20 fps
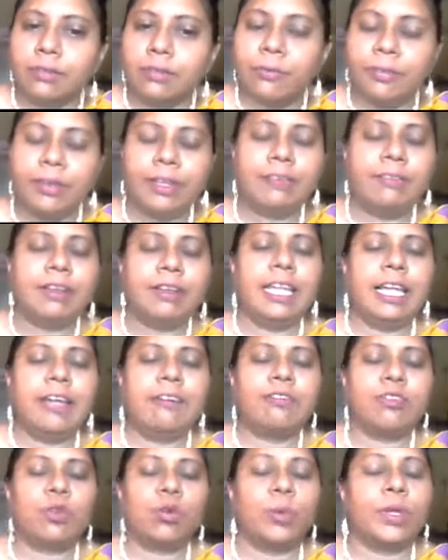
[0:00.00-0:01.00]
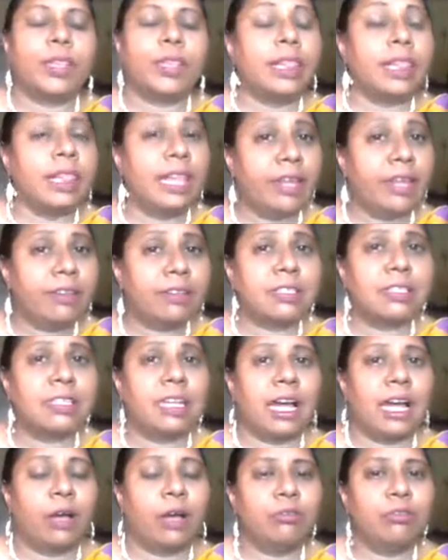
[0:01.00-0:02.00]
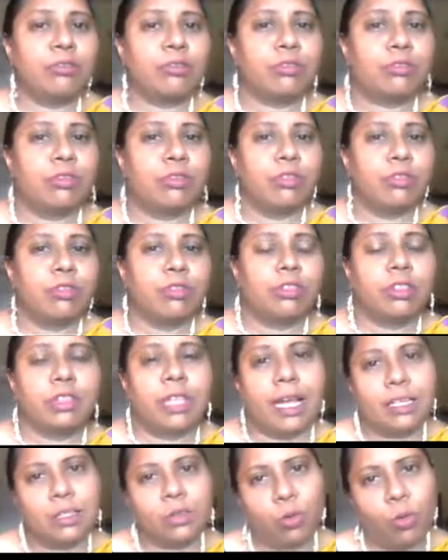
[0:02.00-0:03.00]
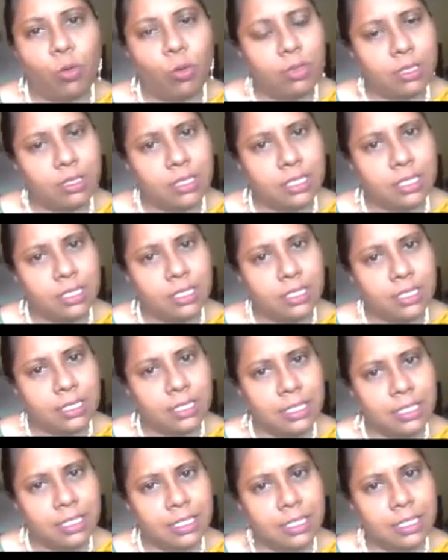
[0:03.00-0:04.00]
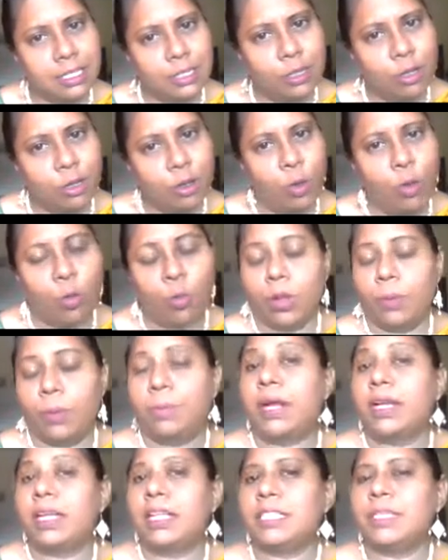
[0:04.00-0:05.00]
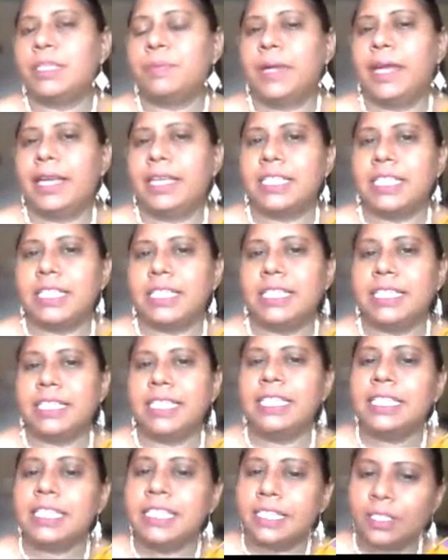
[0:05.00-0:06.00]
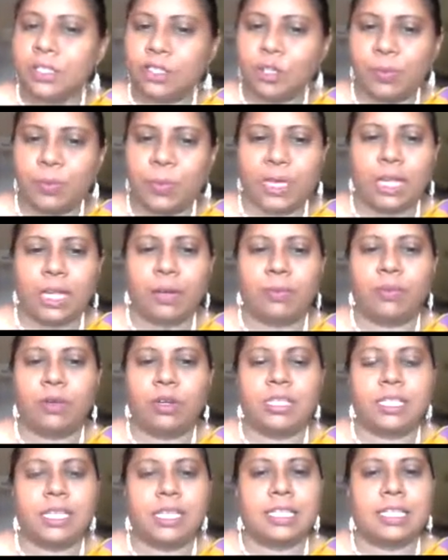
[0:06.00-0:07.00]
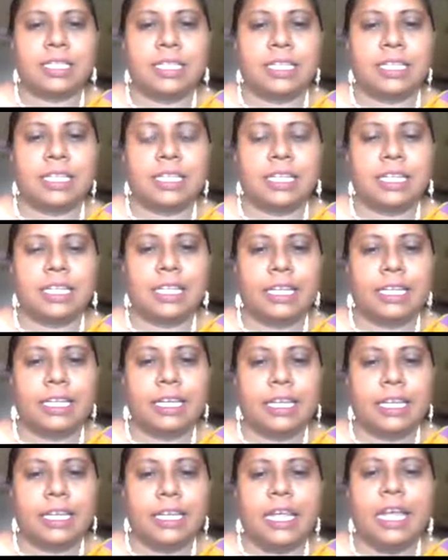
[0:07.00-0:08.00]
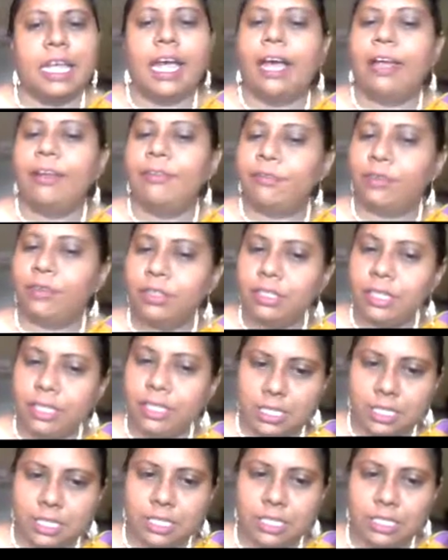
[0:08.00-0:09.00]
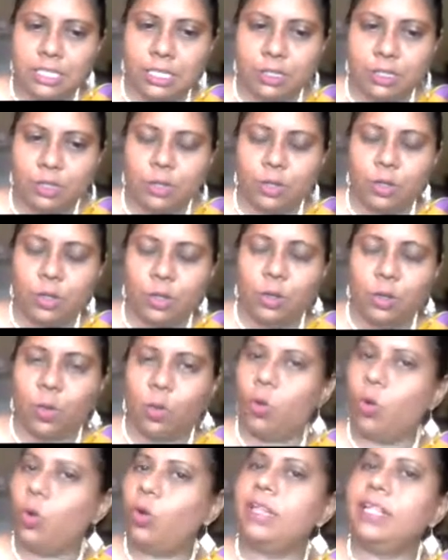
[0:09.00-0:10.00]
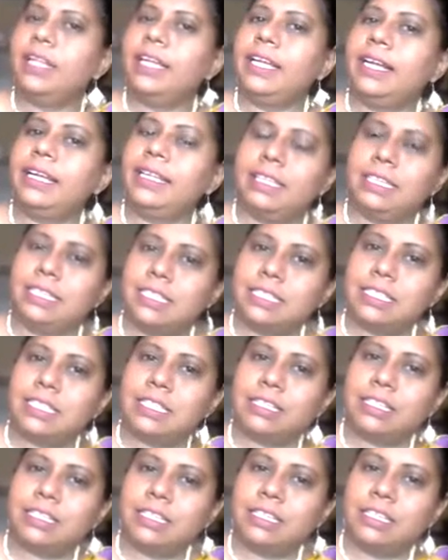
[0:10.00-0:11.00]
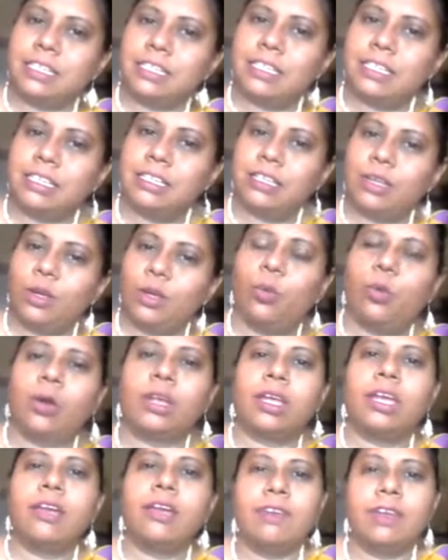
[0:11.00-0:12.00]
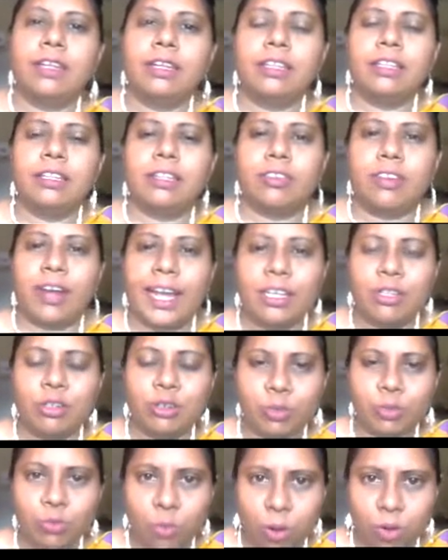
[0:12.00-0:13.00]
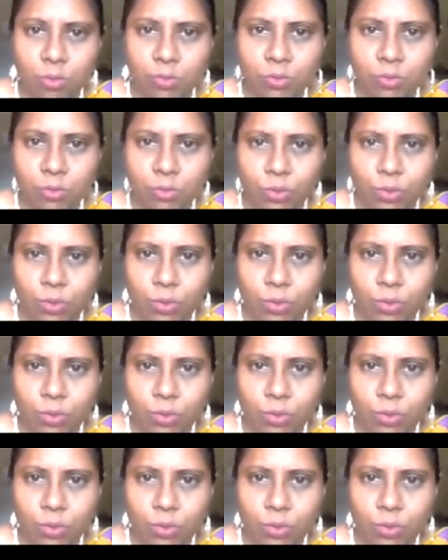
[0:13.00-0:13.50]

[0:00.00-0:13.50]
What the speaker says: we were left with less doubts that all the citizens will participate in the decision making process. And for this, all the adults were given the right to vote,